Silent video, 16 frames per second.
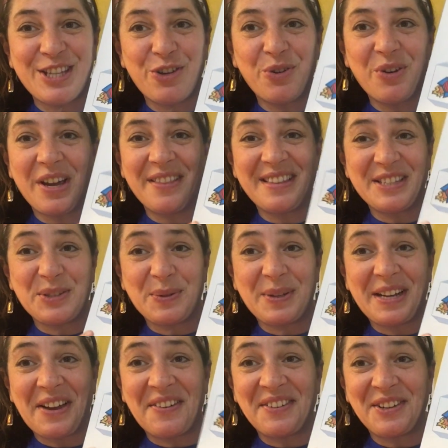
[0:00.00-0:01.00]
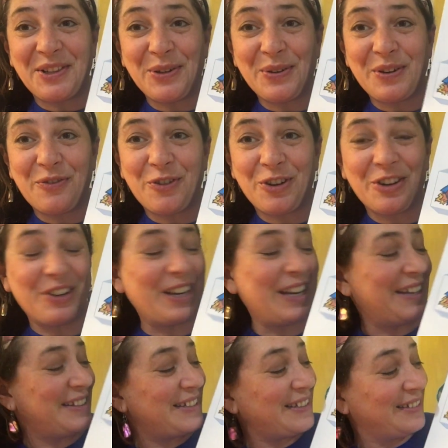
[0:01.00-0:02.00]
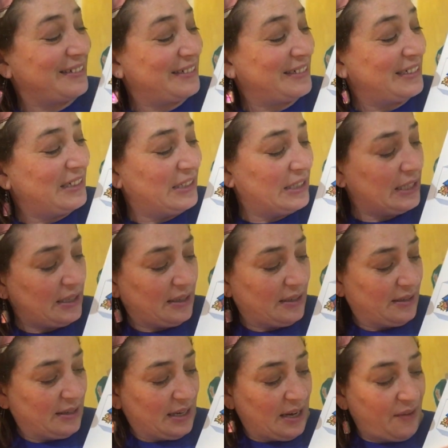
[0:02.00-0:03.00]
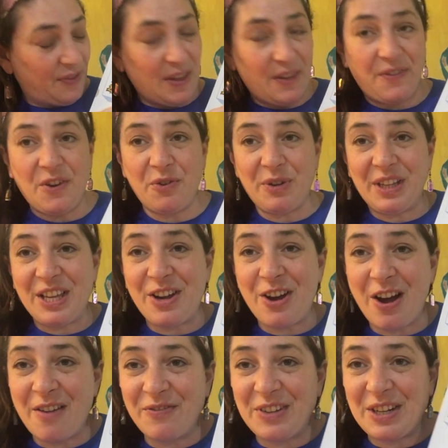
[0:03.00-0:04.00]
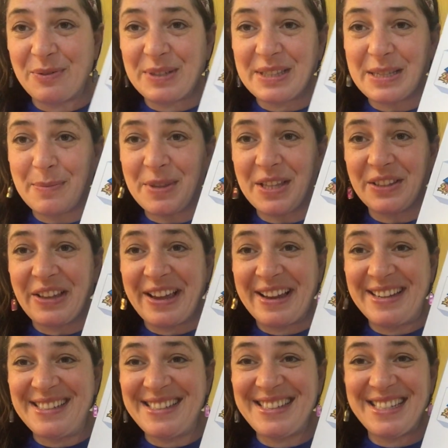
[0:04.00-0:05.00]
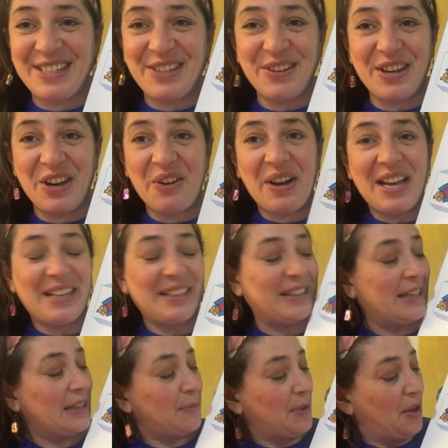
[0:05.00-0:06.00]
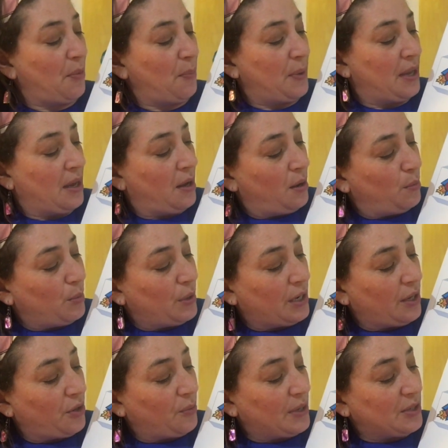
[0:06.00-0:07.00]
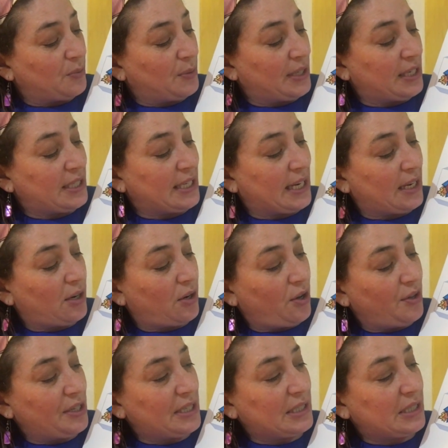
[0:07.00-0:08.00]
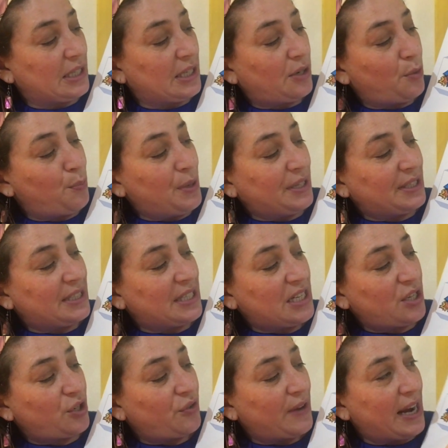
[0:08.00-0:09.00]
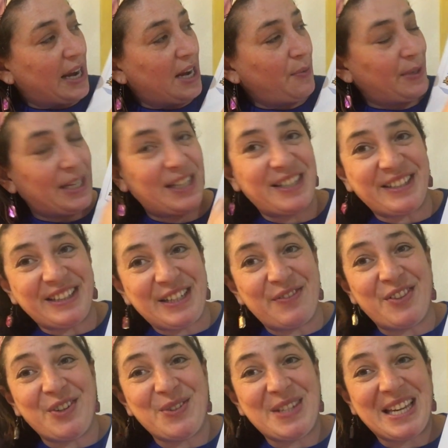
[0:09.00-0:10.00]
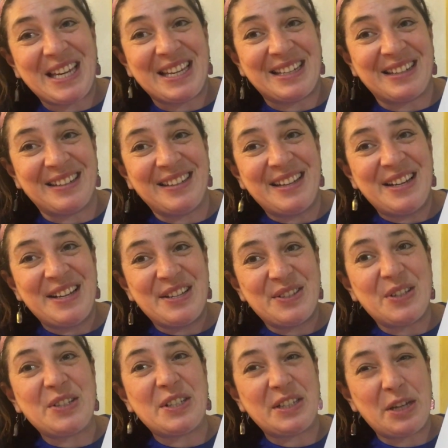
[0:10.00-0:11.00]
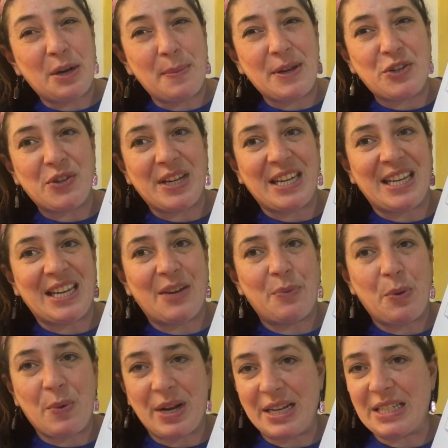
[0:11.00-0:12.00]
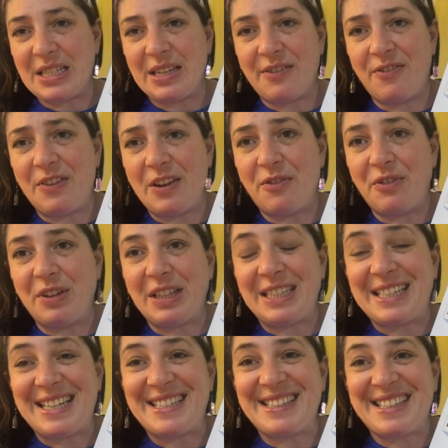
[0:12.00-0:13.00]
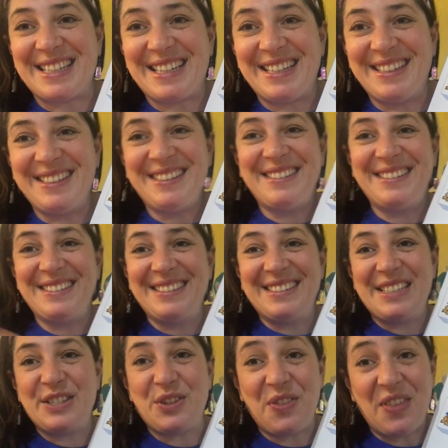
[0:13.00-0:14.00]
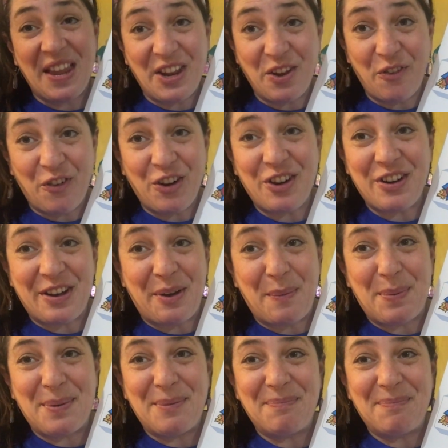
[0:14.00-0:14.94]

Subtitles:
that you cut this one out and glue it for your kids. If they feel really confident with some of the lines, then you can go ahead and let them help. But otherwise, we need to get all these little bits that are gray, we need to leave those in. So it's a little bit tricky, and we want it to fit really nicely. So thank you for your help.